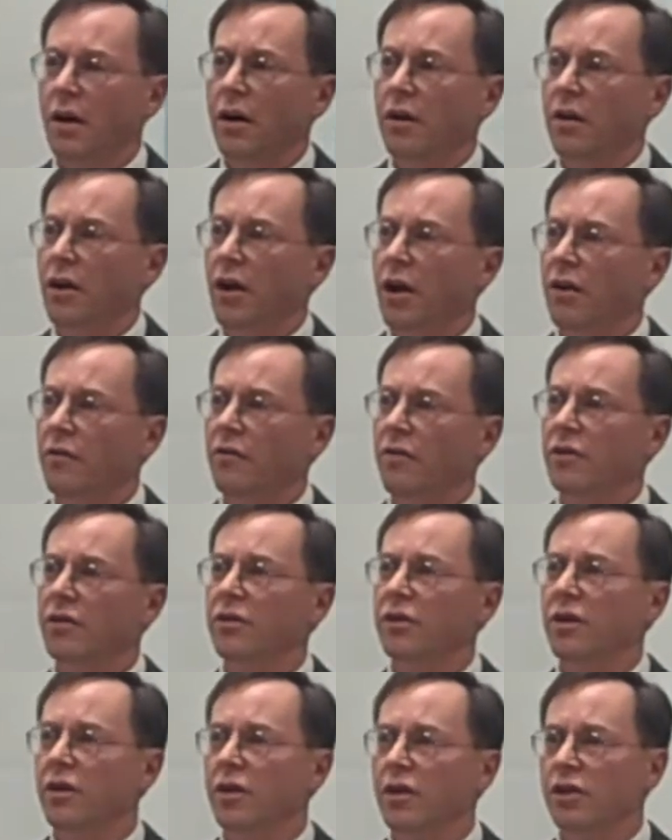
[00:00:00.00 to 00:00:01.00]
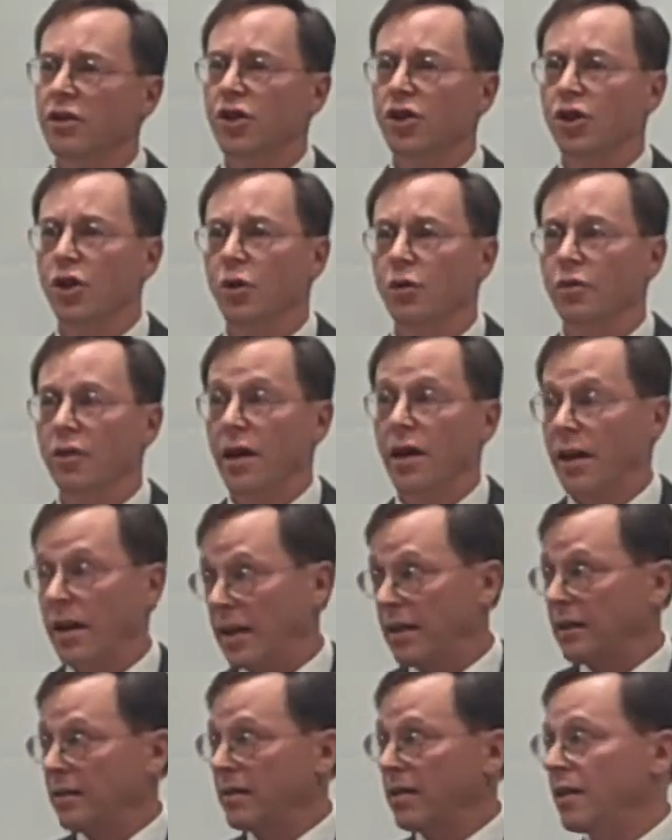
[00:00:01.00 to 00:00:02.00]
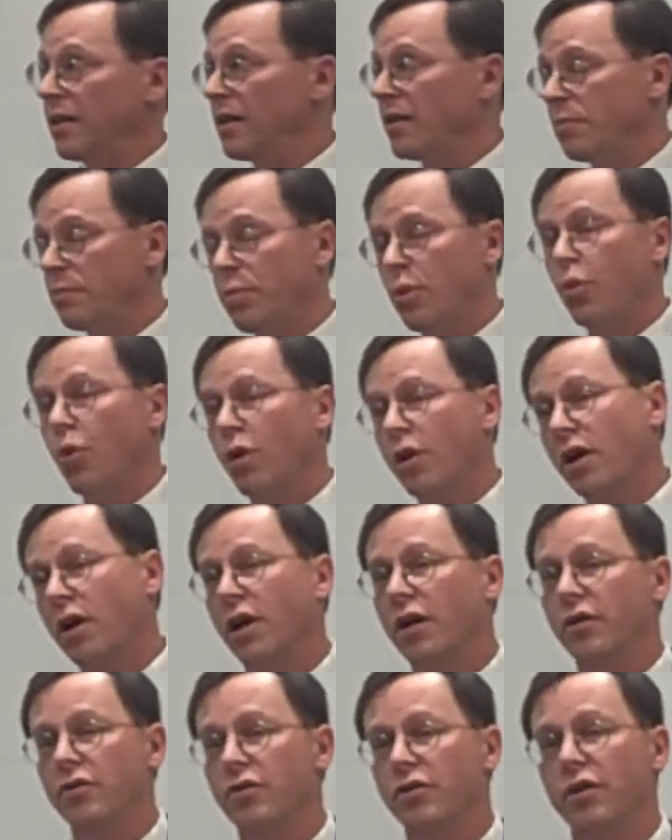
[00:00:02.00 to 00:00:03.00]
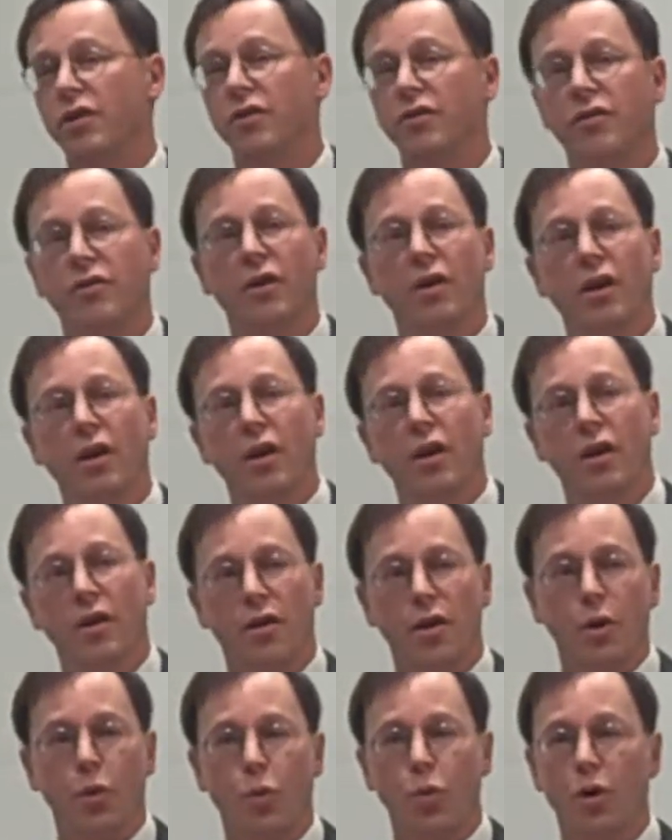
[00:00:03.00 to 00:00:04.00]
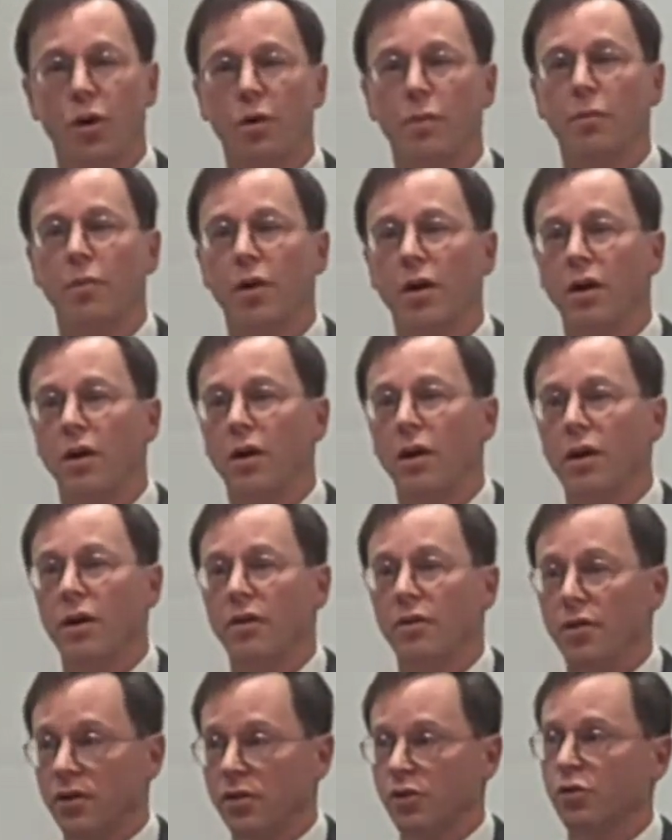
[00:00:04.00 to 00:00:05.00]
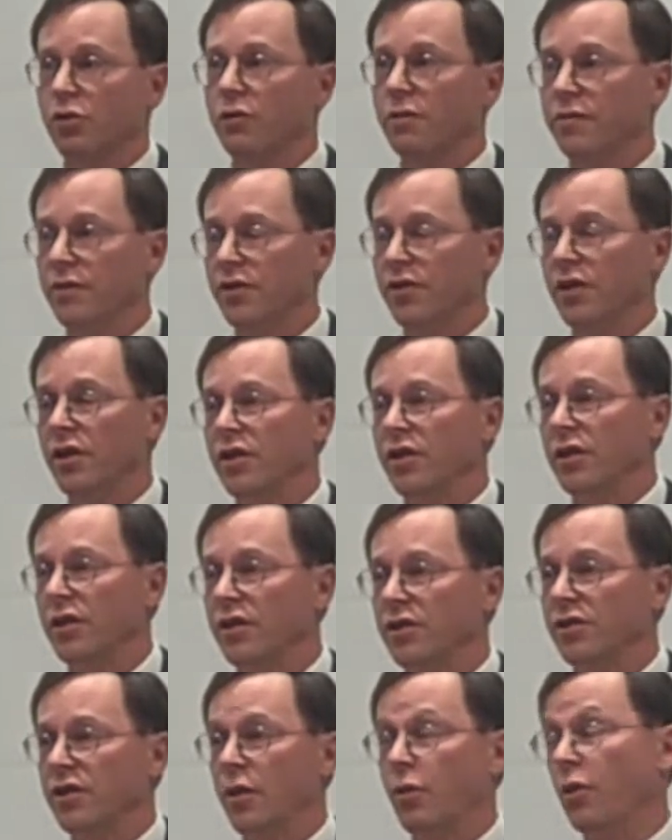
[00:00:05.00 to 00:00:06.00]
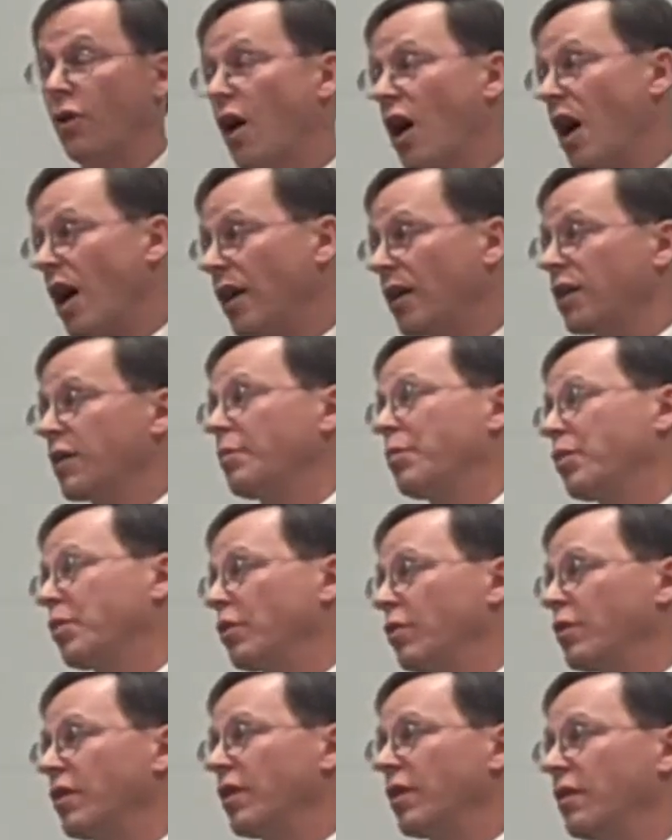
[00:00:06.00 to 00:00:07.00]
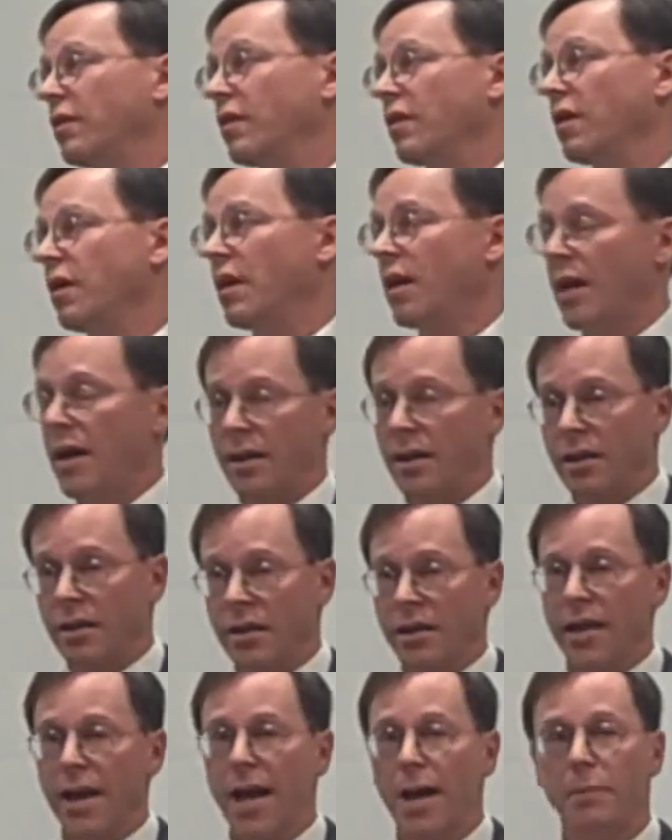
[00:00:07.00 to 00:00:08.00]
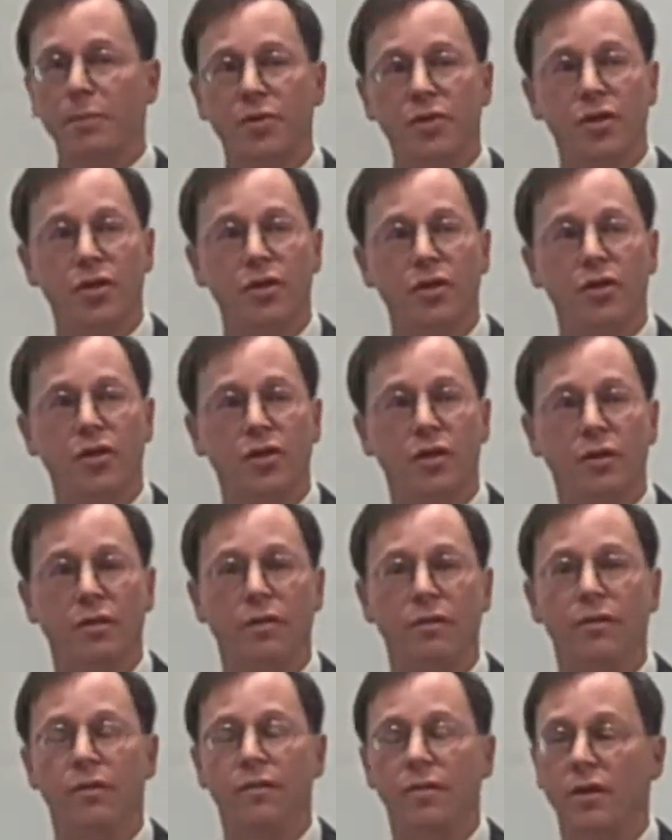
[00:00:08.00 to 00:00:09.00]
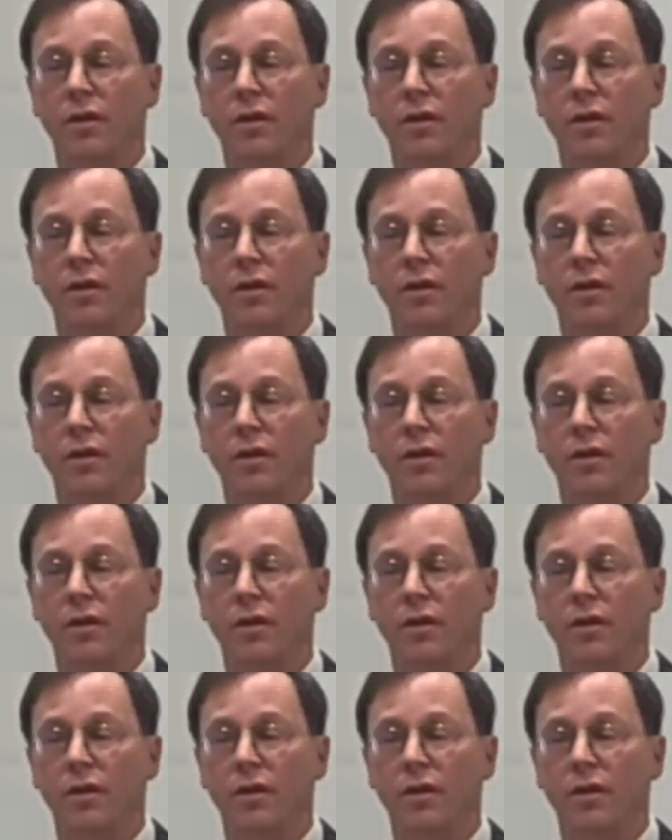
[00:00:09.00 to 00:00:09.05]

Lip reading: uncovered showed that indeed in poor countries there were industrial facilities that were highly polluting. And in the absence of